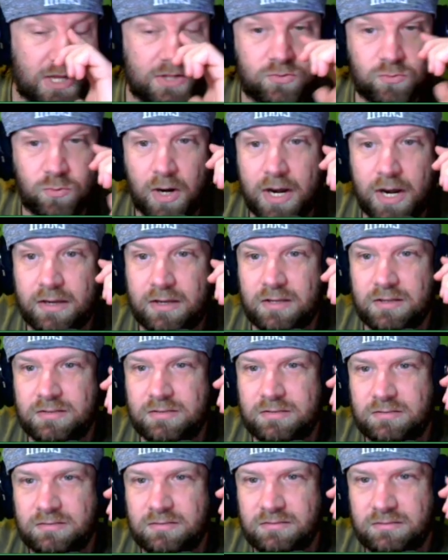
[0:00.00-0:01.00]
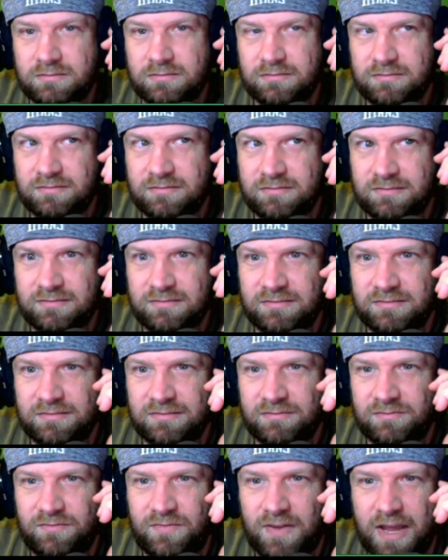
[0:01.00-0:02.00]
That's right, because yeah,
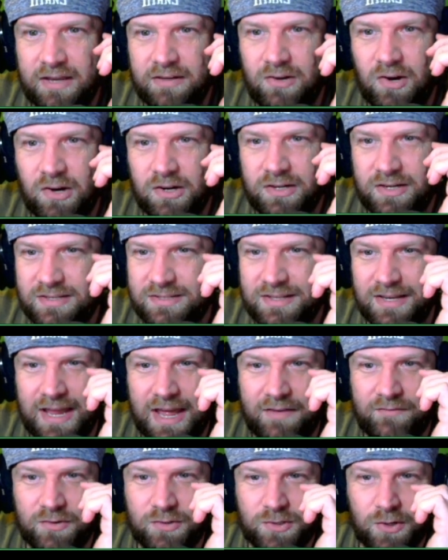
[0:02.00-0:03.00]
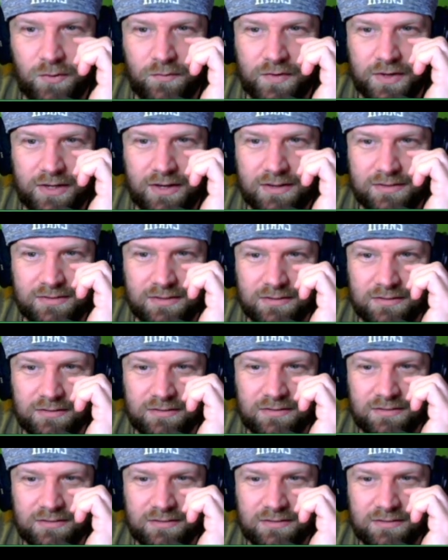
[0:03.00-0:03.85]
Vanguard doesn't have a trophy, does it?